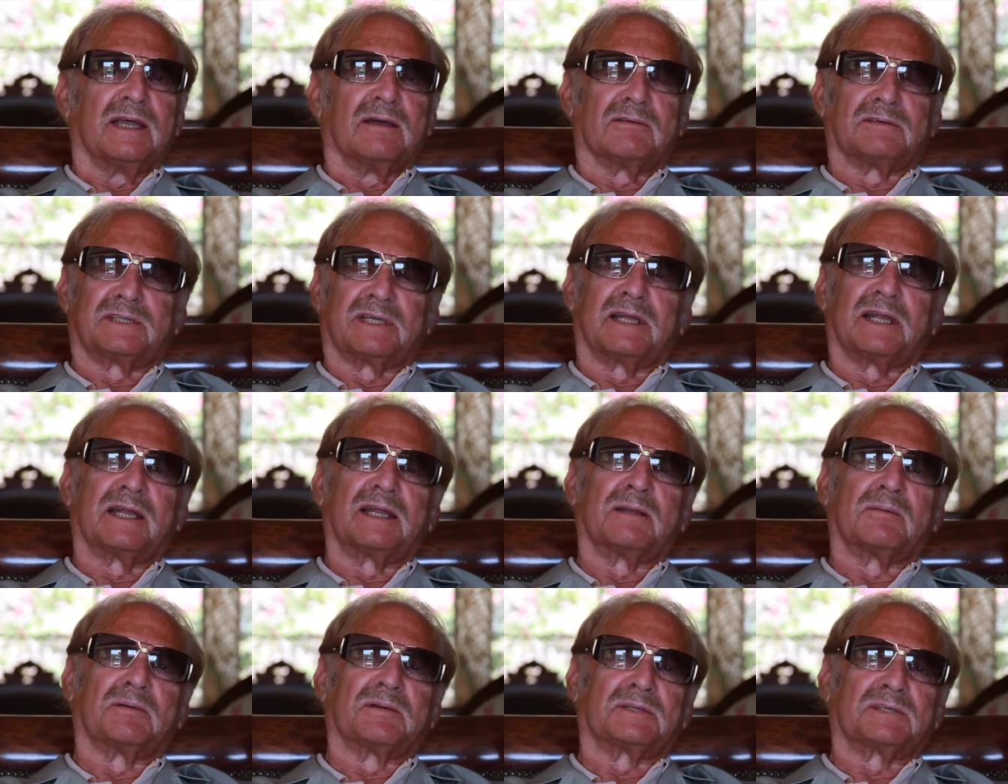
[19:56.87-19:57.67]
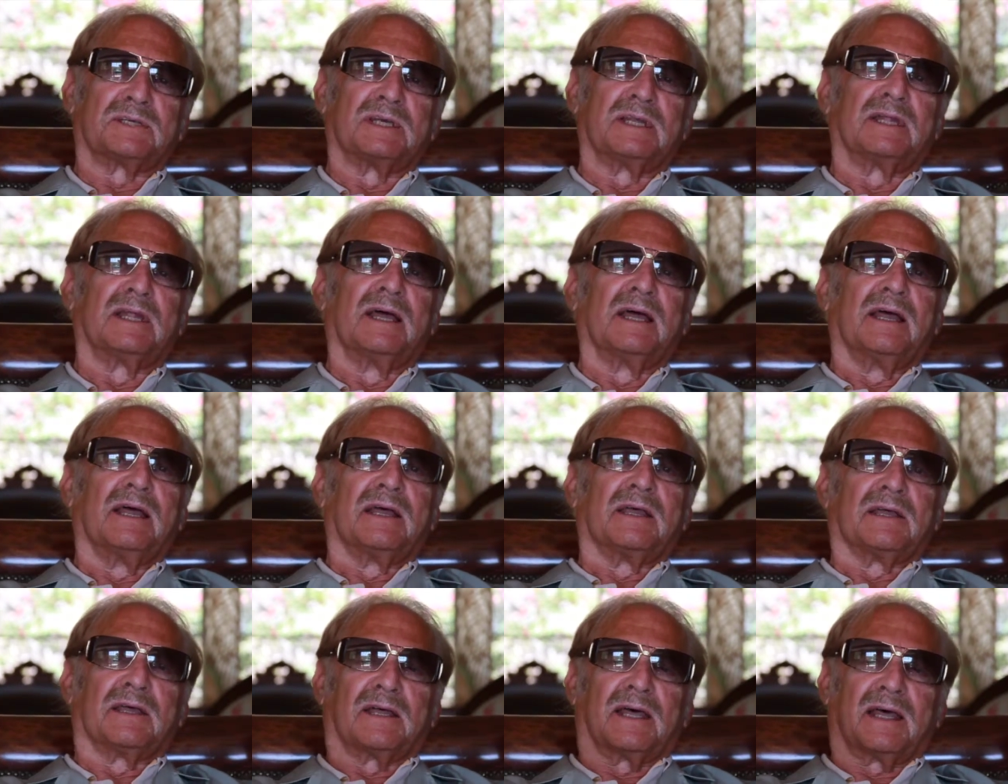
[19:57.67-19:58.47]
It was the editing machine
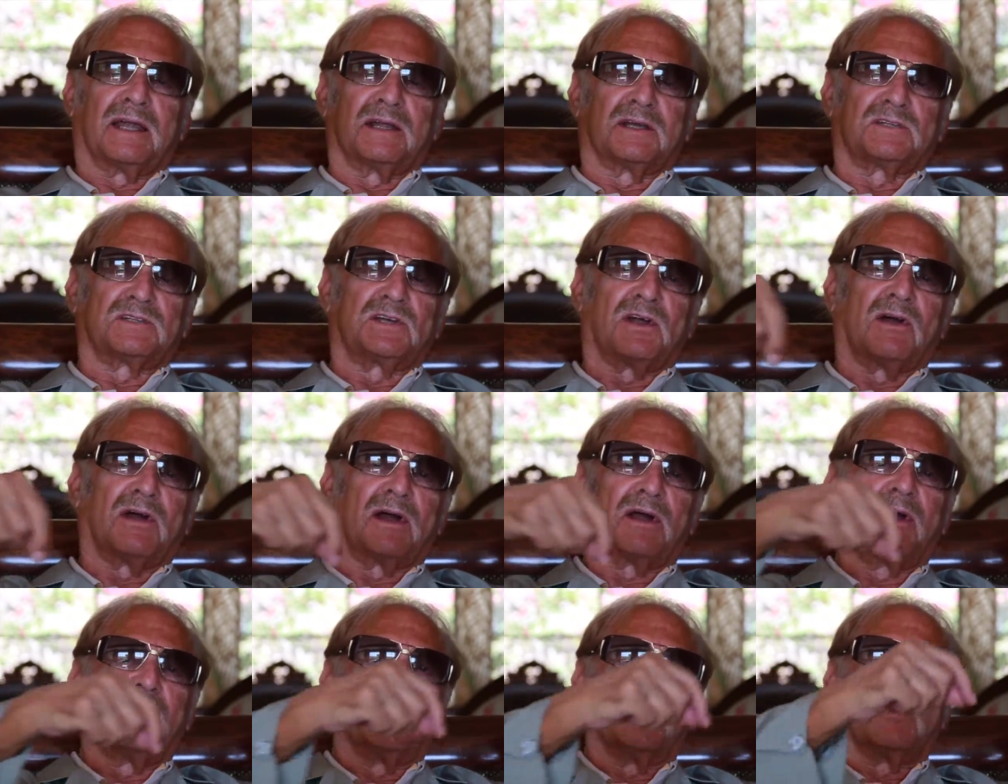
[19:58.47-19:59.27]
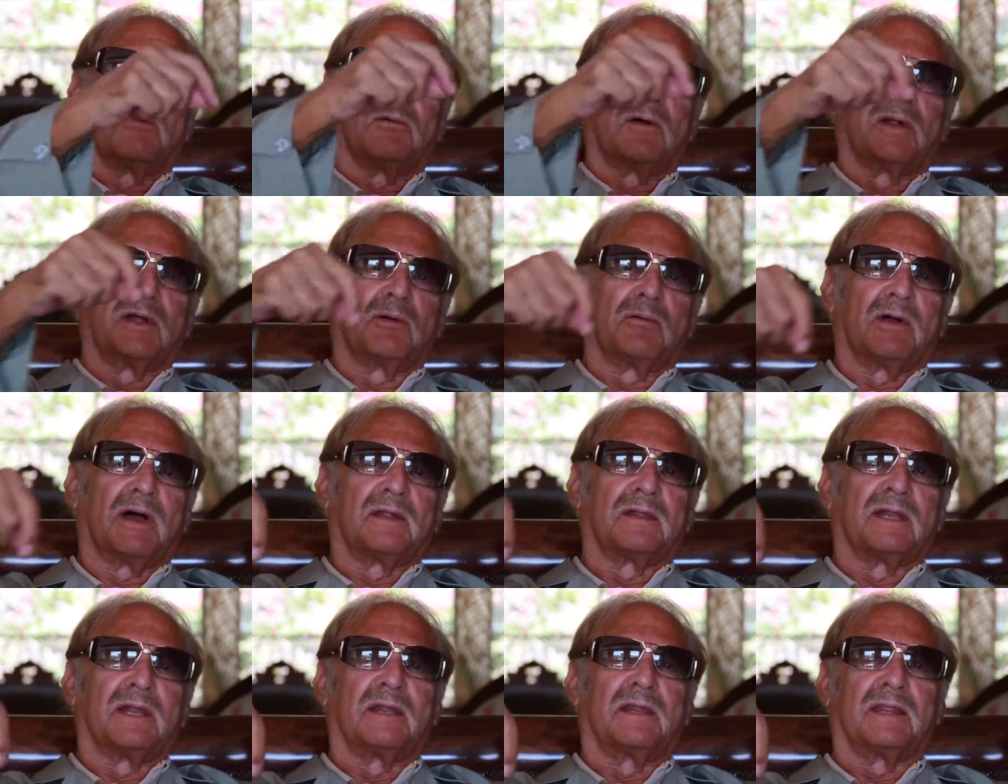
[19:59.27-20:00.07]
that had a shark running
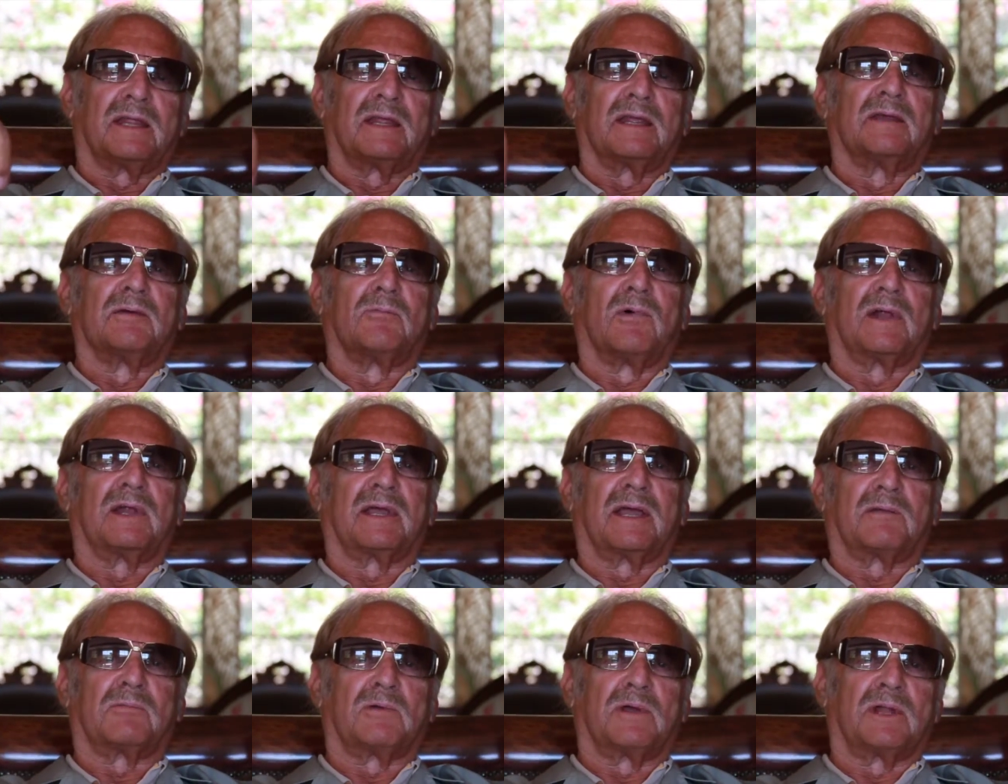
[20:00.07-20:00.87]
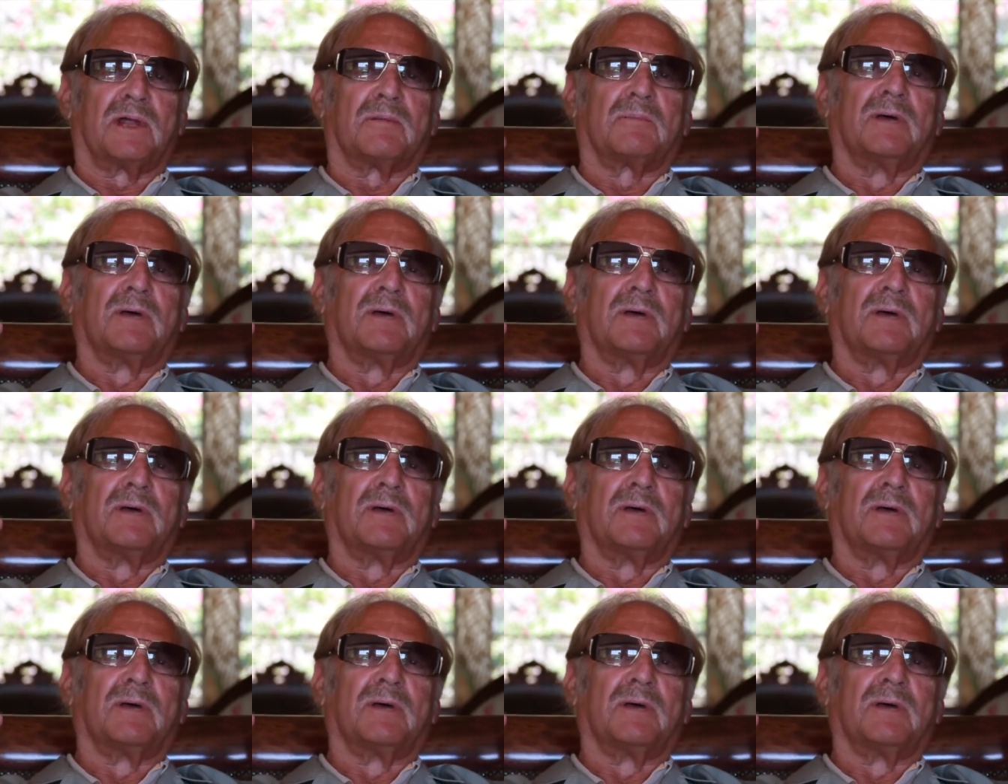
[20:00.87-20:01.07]
around and anything you wanted to get rid